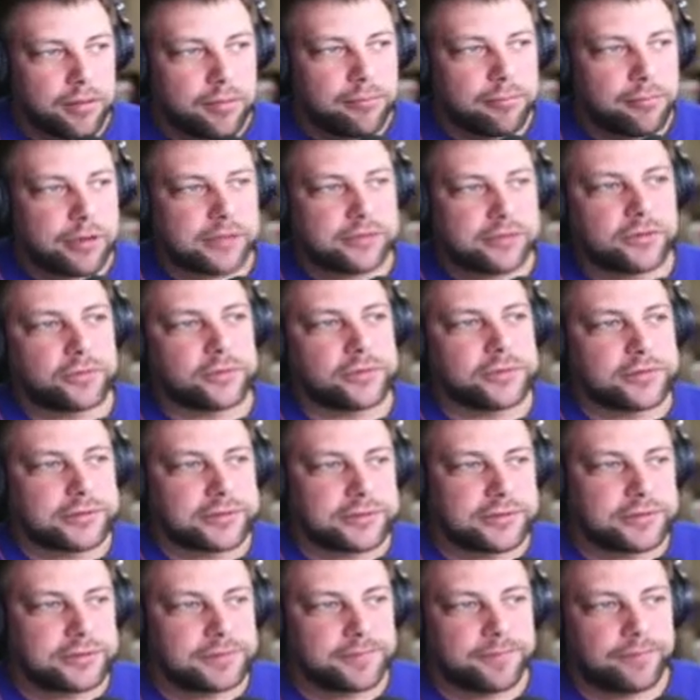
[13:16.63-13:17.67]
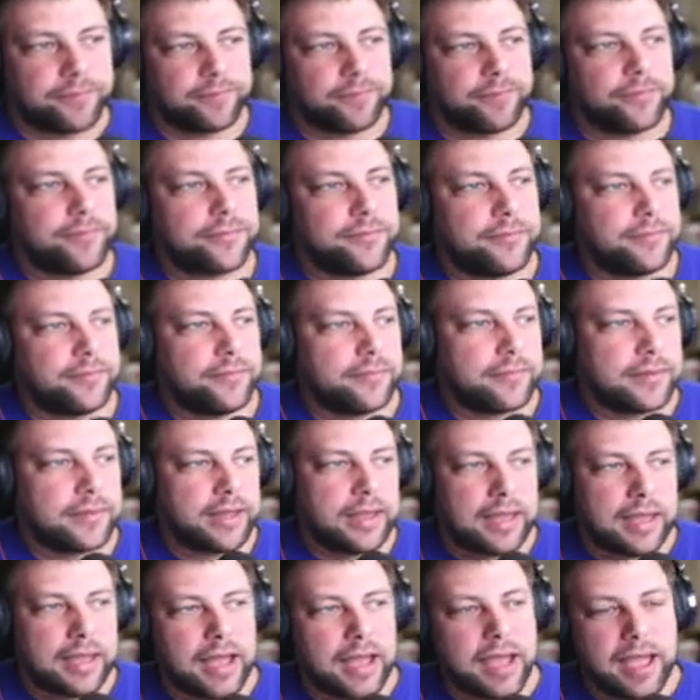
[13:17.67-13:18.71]
My tools.
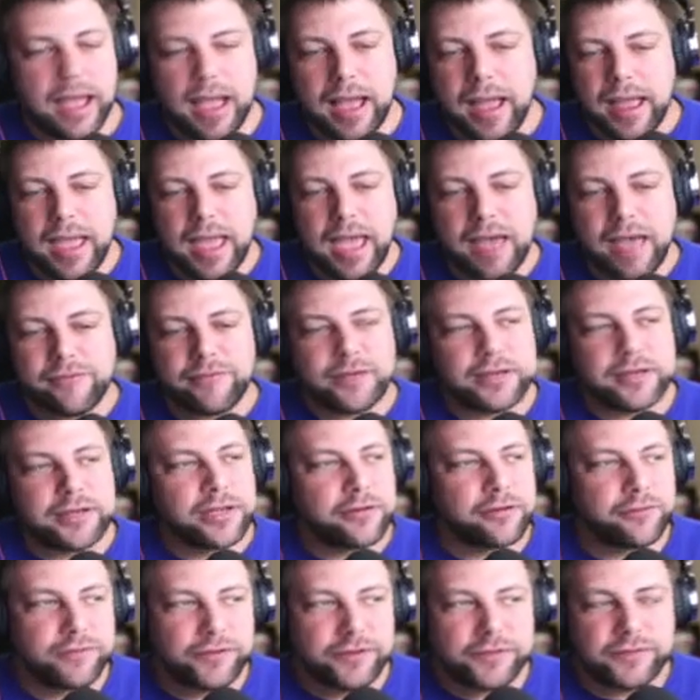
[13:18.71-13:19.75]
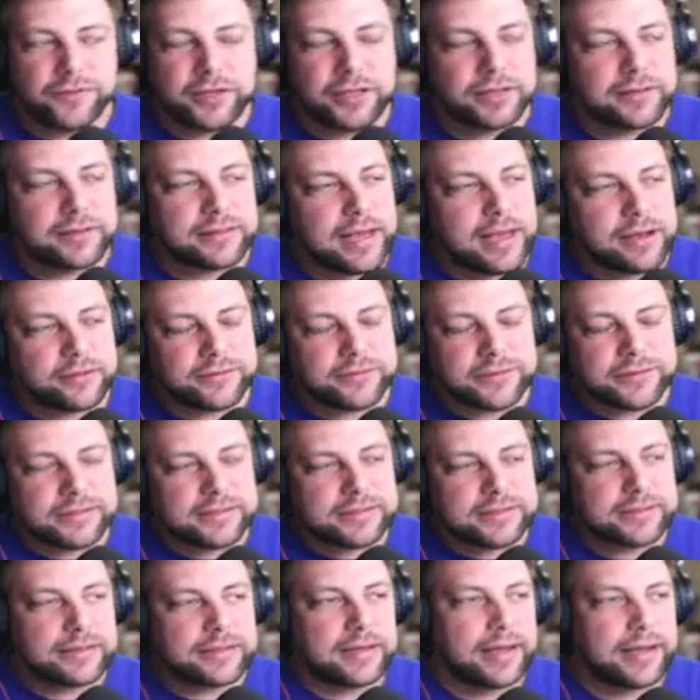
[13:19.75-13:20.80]
I have in here 15,000.